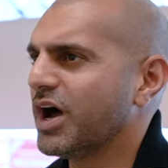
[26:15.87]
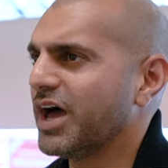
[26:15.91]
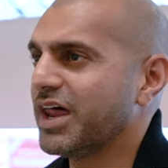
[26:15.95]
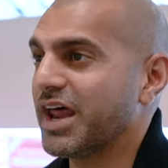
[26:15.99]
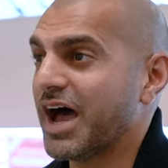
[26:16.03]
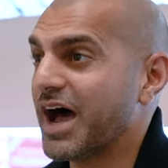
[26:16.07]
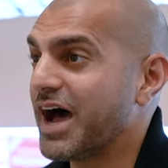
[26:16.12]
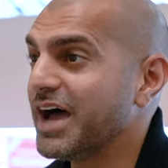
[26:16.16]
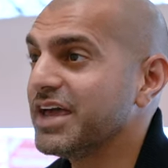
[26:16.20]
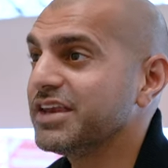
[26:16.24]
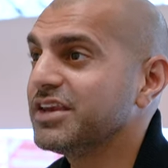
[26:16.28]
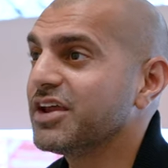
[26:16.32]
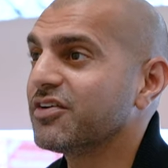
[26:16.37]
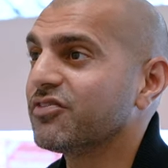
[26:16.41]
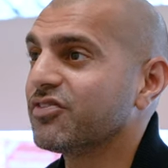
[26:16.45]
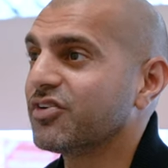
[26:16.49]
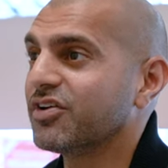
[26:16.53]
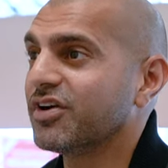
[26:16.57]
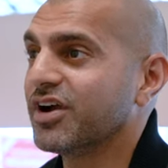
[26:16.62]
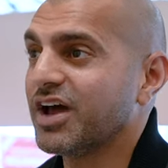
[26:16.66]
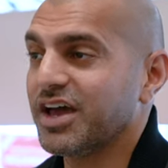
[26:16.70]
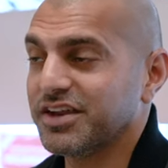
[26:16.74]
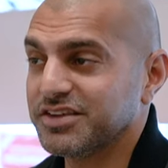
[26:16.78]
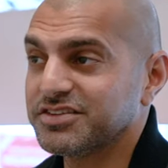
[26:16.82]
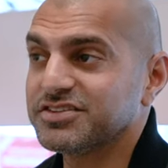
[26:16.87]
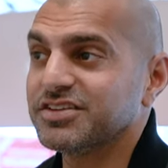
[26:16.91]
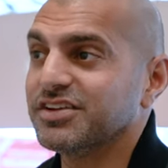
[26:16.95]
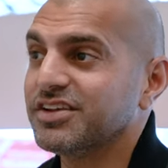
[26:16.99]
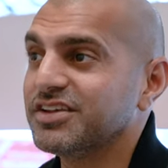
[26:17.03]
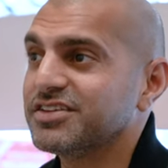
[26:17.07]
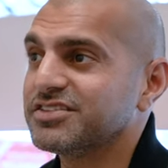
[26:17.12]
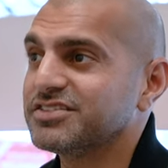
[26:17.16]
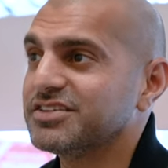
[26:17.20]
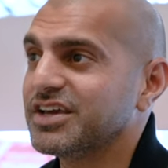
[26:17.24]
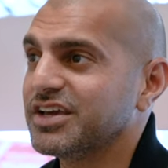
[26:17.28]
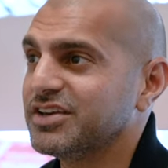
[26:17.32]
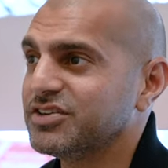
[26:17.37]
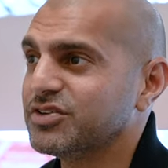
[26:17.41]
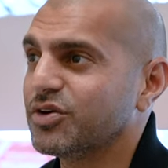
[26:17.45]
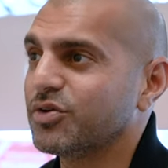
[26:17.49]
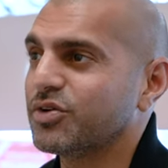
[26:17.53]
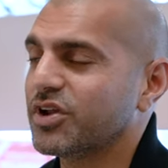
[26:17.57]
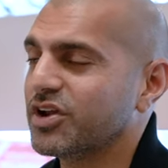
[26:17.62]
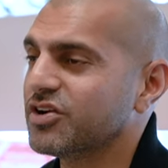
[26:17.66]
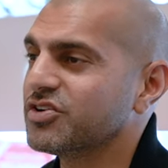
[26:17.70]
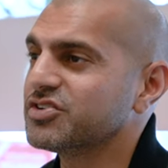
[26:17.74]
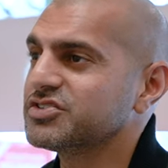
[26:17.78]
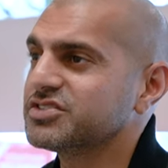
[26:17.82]
I never, until this day,
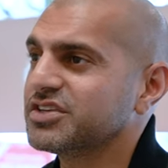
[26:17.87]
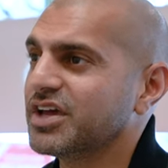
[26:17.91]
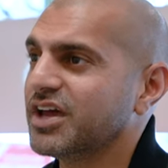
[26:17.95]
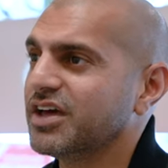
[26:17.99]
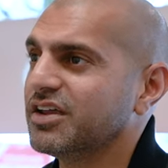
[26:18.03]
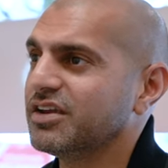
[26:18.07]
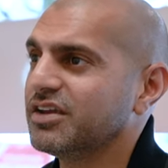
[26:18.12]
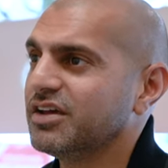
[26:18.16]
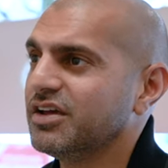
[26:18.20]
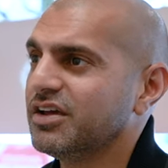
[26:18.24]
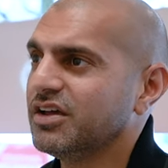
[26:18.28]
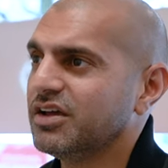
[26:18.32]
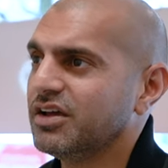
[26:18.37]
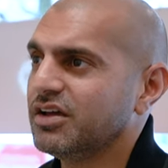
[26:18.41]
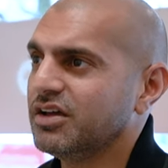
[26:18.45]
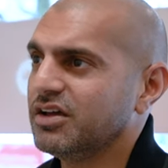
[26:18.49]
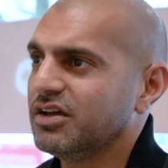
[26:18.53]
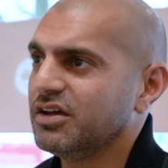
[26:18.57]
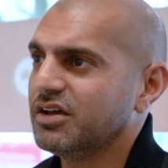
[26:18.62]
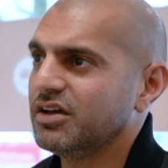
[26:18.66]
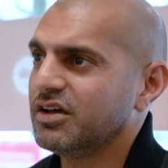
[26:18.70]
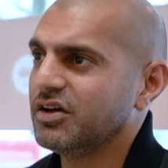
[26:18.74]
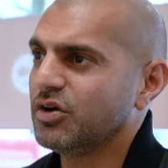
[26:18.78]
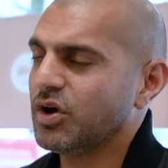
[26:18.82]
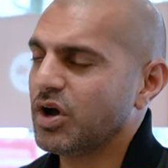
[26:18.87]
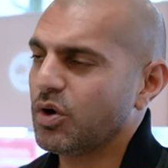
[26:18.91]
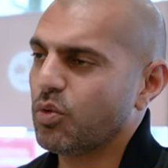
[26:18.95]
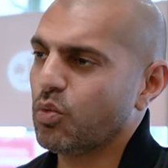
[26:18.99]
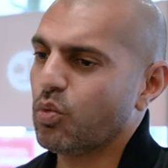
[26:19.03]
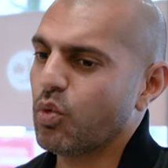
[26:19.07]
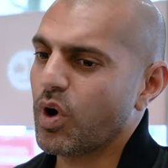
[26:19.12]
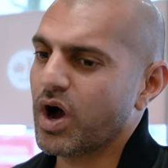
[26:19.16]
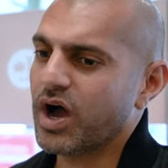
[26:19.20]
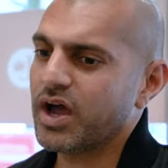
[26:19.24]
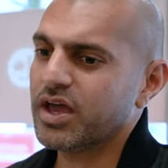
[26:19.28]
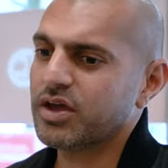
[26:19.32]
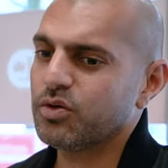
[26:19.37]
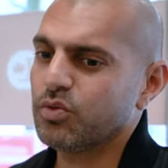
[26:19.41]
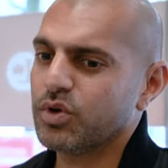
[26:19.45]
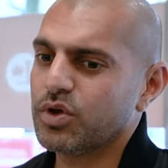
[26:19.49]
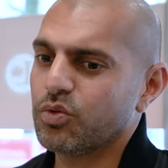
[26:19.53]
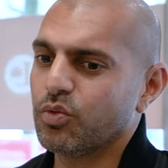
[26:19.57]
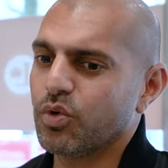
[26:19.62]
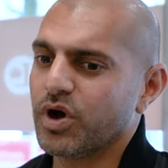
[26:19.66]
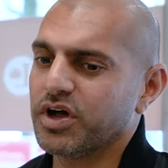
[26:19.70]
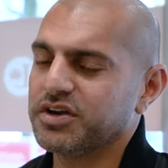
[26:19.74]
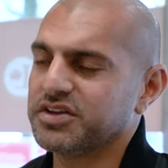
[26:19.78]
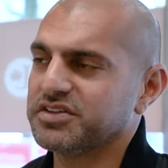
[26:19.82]
don't understand why we
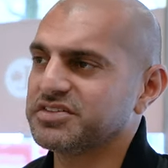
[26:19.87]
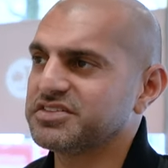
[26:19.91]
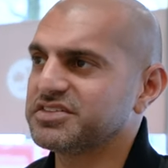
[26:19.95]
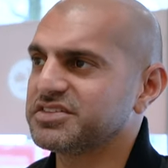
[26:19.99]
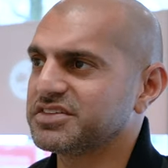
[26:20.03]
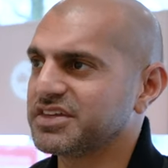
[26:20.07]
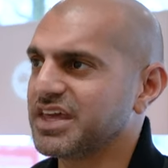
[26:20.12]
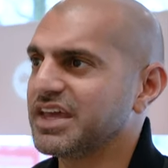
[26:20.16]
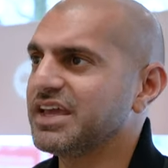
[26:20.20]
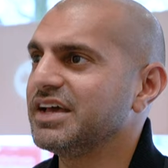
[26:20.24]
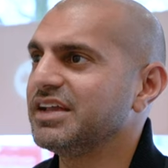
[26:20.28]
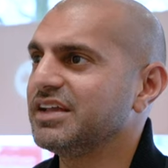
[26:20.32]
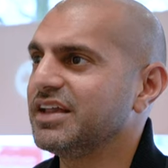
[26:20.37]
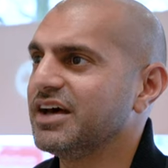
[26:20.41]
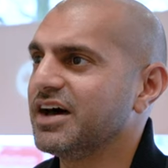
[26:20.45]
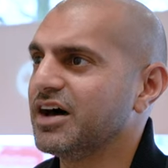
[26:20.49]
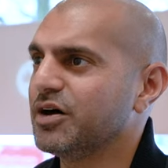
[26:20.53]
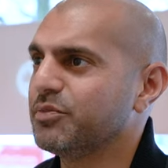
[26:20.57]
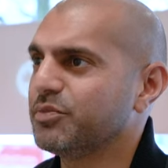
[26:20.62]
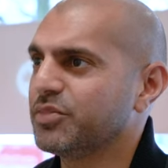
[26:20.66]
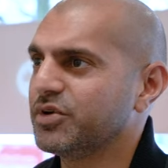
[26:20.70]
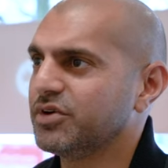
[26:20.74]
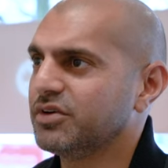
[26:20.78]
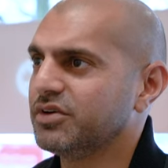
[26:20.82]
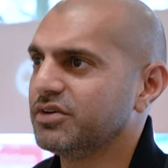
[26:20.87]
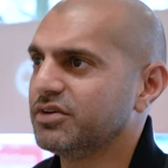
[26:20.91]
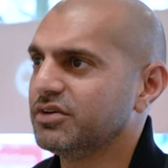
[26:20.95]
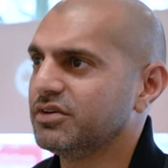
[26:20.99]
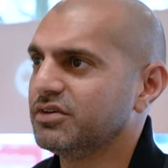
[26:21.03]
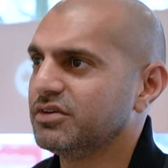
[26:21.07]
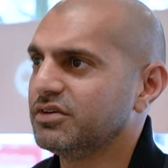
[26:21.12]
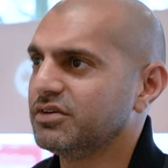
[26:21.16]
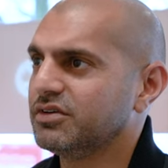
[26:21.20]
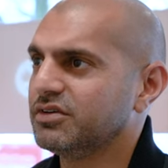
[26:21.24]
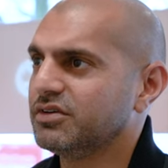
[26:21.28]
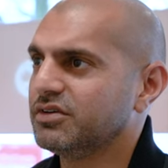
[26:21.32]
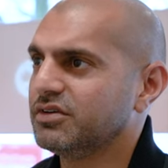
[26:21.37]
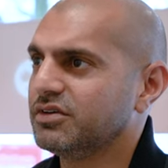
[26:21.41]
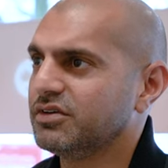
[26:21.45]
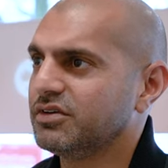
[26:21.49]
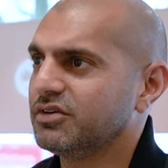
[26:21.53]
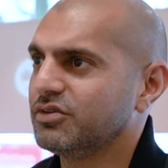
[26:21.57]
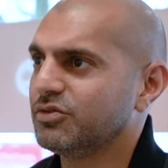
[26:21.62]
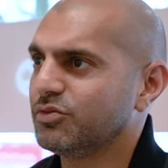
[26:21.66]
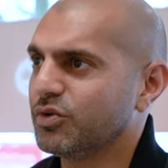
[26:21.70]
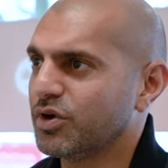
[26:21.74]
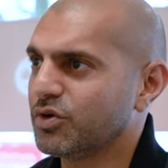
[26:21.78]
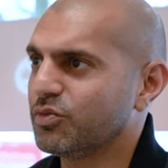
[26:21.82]
want to scale up
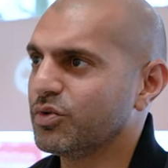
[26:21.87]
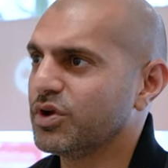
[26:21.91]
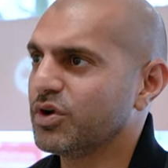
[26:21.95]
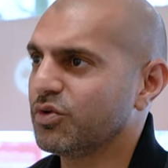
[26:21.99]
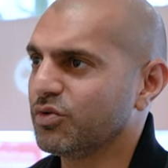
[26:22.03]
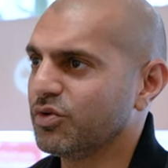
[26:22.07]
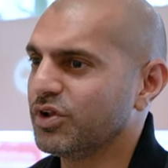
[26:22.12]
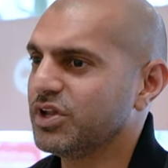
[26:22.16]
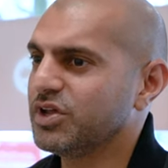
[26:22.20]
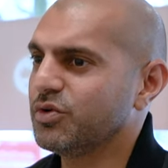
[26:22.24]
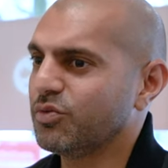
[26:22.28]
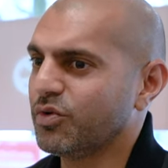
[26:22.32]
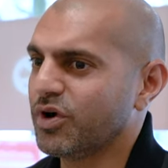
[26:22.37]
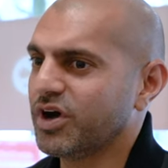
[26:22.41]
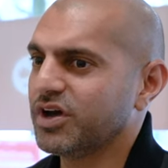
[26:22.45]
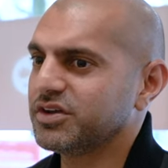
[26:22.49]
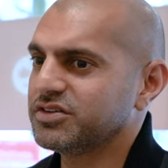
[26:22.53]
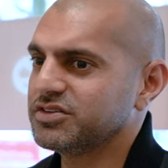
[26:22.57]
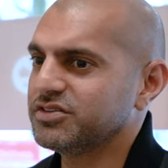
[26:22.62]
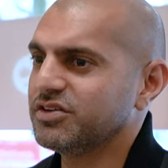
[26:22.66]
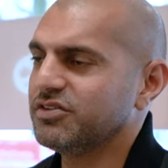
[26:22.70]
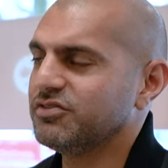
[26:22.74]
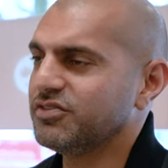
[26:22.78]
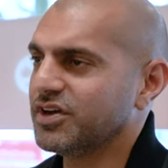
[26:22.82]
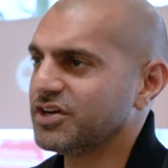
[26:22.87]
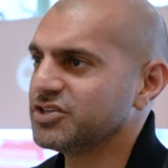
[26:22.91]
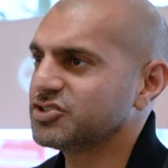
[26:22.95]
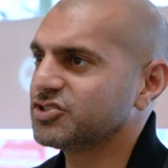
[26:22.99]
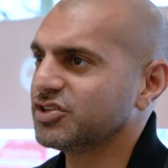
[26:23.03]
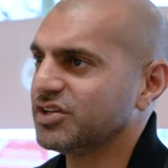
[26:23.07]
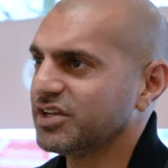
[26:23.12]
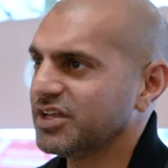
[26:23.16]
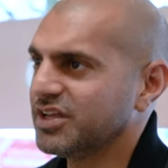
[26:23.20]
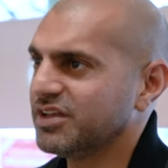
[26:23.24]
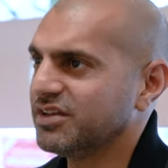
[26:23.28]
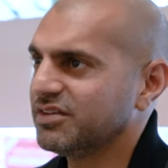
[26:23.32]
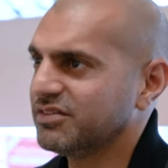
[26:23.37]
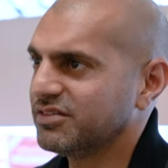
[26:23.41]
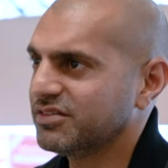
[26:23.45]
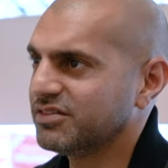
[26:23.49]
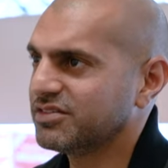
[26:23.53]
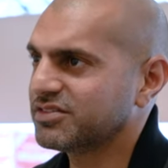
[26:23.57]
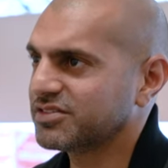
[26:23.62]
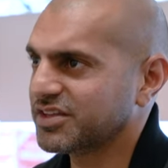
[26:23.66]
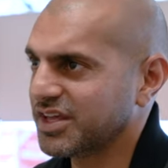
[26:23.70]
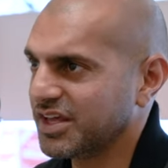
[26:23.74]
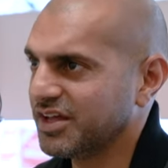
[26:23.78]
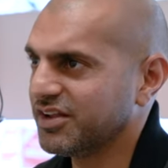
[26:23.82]
when we really want to eventually
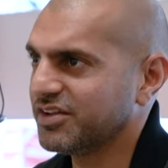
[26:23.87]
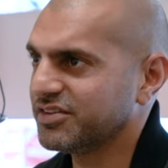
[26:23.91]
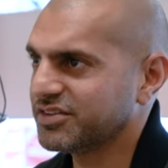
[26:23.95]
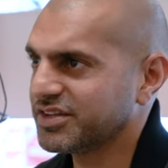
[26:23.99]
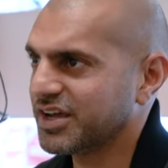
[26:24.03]
scale